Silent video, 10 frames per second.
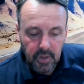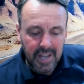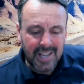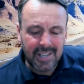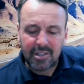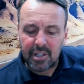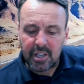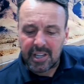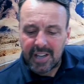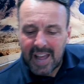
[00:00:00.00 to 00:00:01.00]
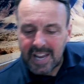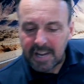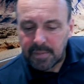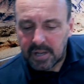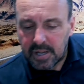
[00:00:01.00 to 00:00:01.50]
is the
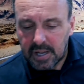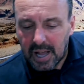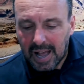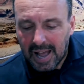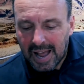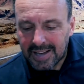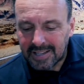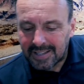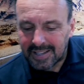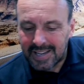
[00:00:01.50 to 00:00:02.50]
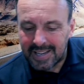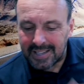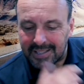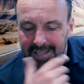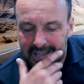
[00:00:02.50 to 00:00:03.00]
name, and it
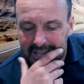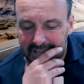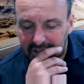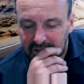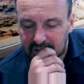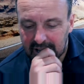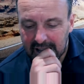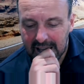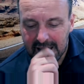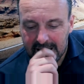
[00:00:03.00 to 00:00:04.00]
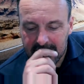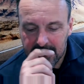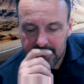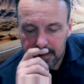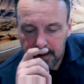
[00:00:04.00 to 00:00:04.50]
is
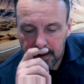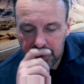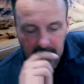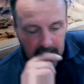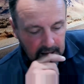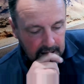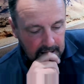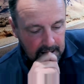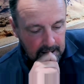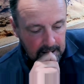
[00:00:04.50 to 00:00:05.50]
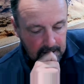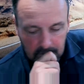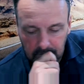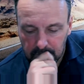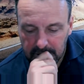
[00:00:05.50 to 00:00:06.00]
a
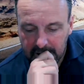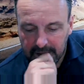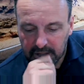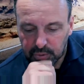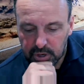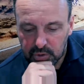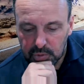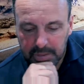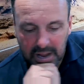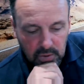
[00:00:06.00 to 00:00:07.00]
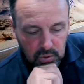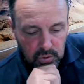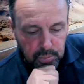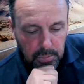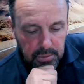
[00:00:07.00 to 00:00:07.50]
about £300,
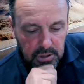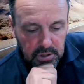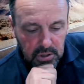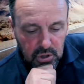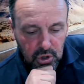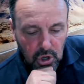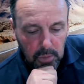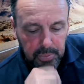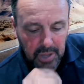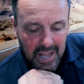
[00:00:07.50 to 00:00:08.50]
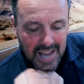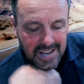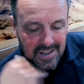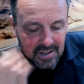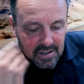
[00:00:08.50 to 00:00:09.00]
probably the top
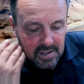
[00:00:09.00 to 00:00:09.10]
end.